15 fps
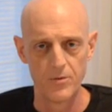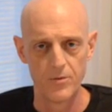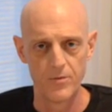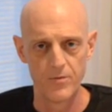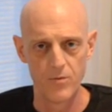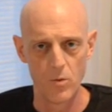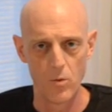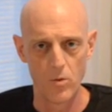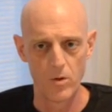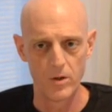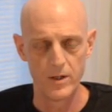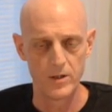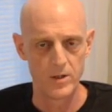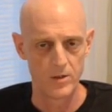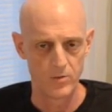for
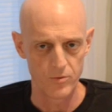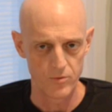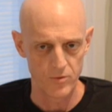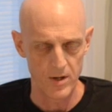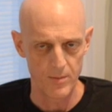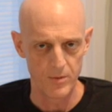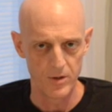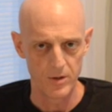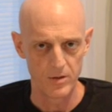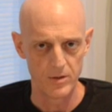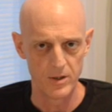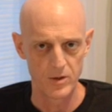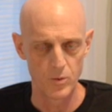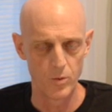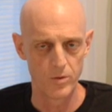essential tremor
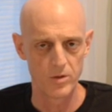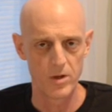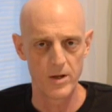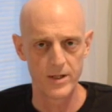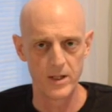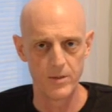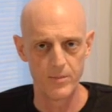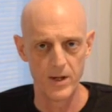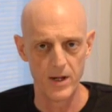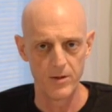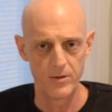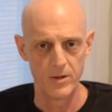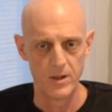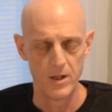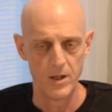that's worth talking
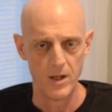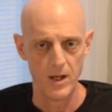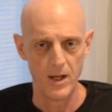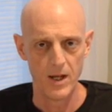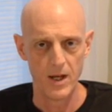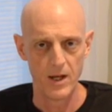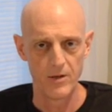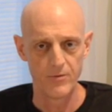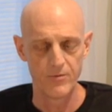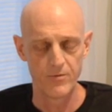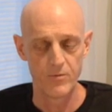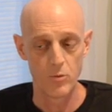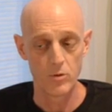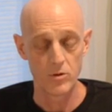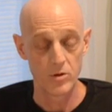about, and
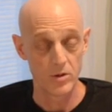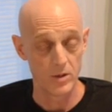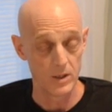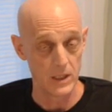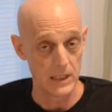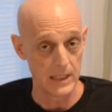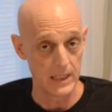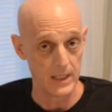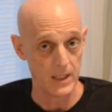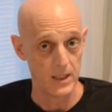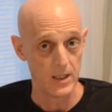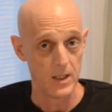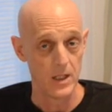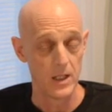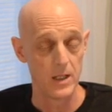fortunately
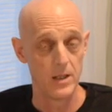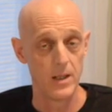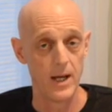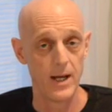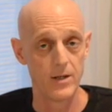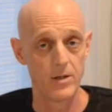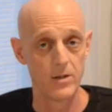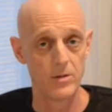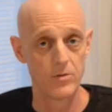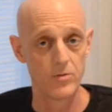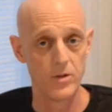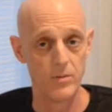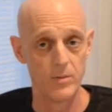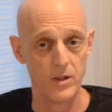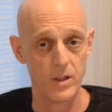that
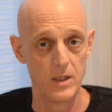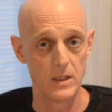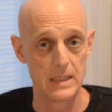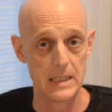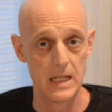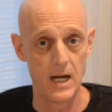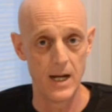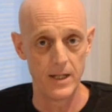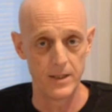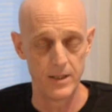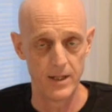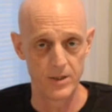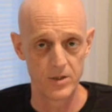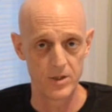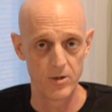treatment is not
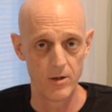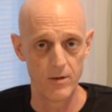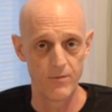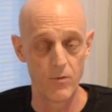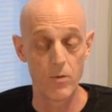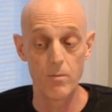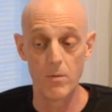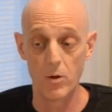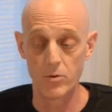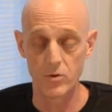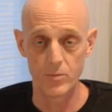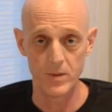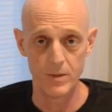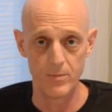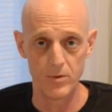necessary for most
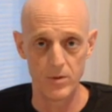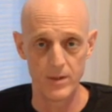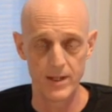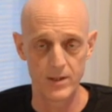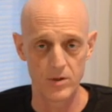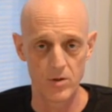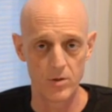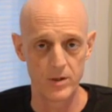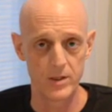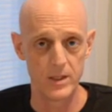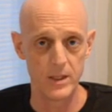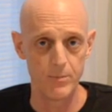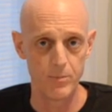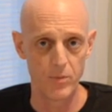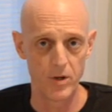people, and that's called a
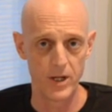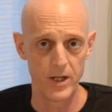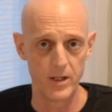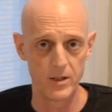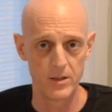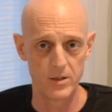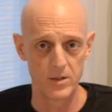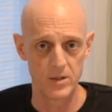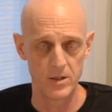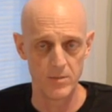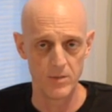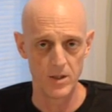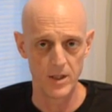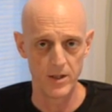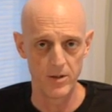deep brain
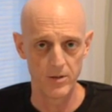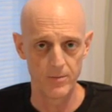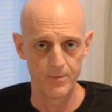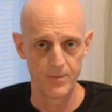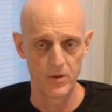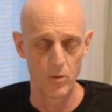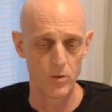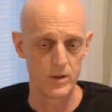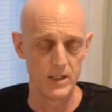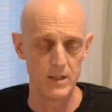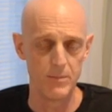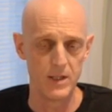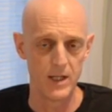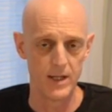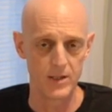stimulator, or D
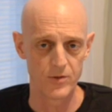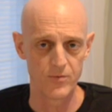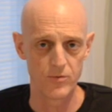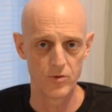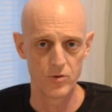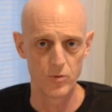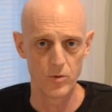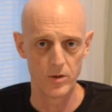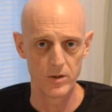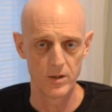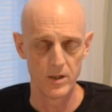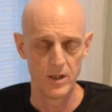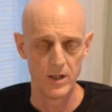B S for short.